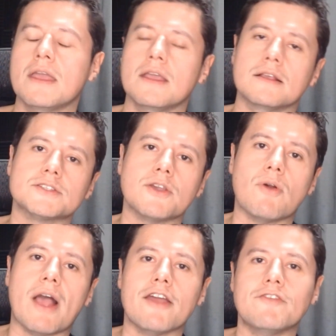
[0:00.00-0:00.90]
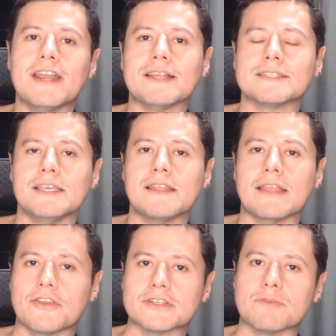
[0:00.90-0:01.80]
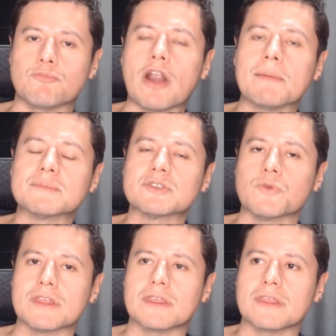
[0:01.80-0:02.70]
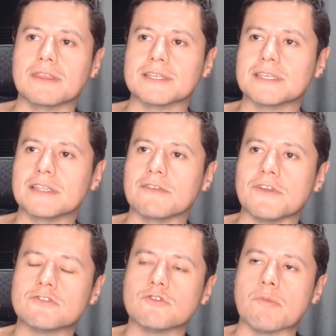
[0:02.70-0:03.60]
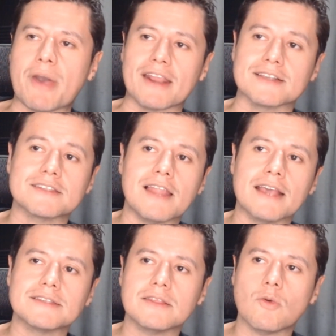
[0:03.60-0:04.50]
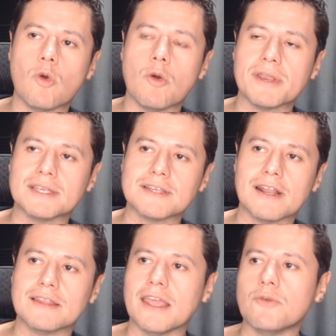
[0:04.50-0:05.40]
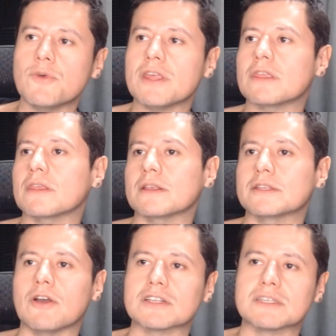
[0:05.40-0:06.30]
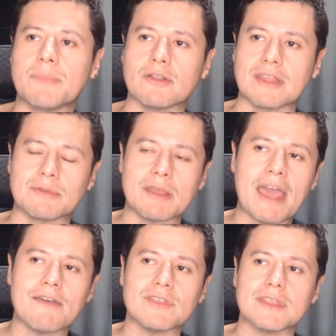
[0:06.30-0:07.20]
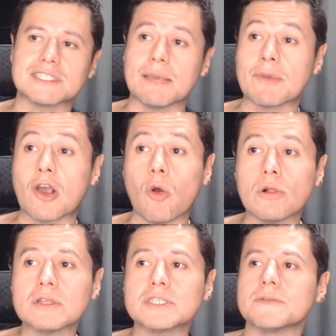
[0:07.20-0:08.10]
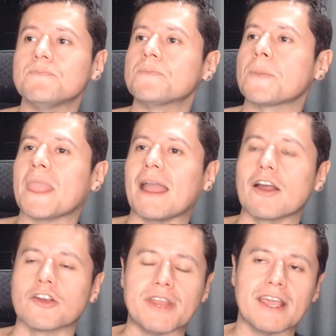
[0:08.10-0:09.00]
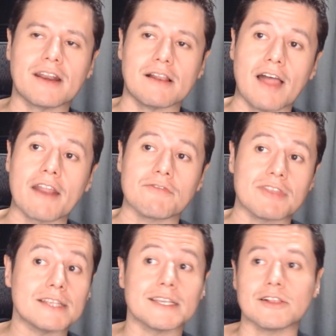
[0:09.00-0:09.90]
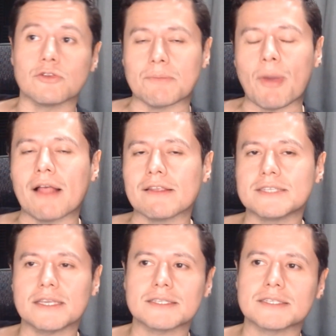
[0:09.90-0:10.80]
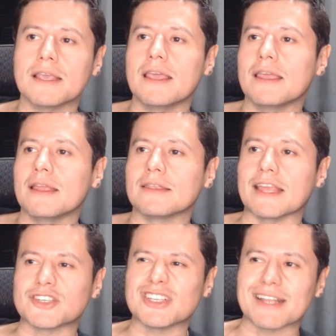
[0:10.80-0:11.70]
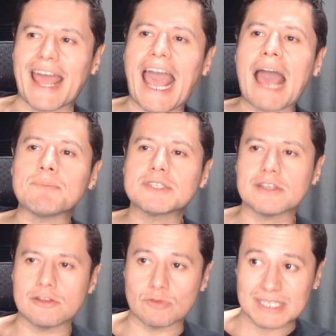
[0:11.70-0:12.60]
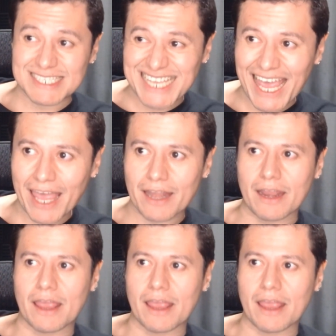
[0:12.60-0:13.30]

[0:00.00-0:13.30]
So I already see that there's some problems with this individual pedestalizing the woman he's on a date with. He talks about that them having the same goals, agreeing on a lot of things, including politics, that she's an absolute 10,